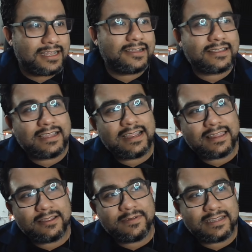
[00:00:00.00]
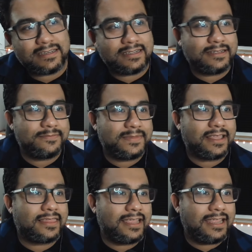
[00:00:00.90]
oh, okay, I think we can
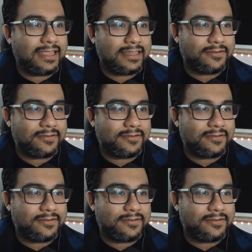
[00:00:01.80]
be a thing.